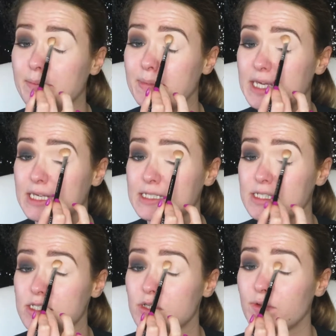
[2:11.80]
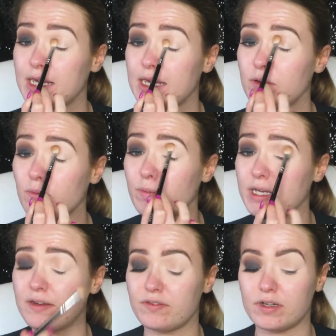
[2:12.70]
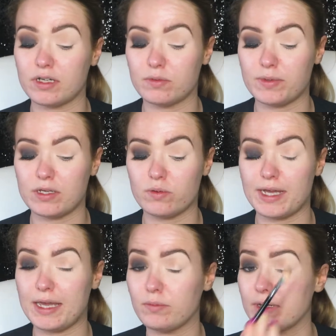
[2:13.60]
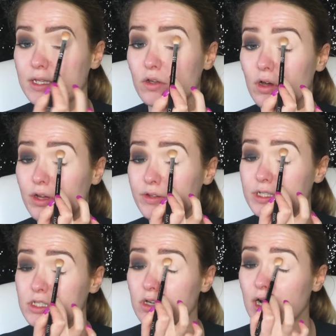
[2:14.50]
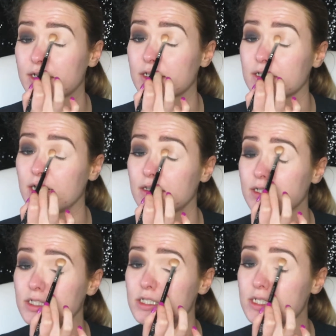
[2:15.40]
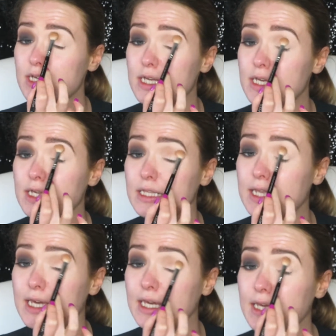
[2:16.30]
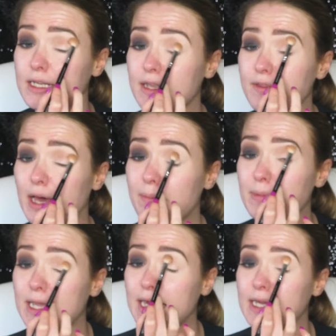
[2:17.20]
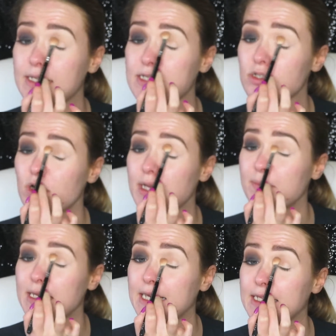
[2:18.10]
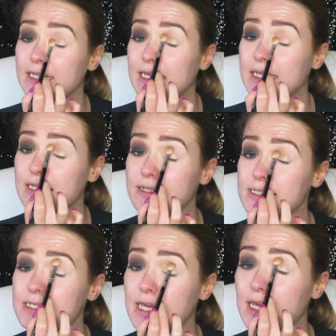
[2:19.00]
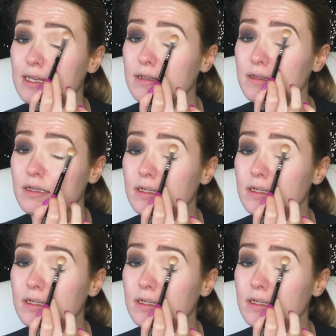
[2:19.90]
a base, so then whenever we go in with all the darker colours, then that blend is already blended into the skin.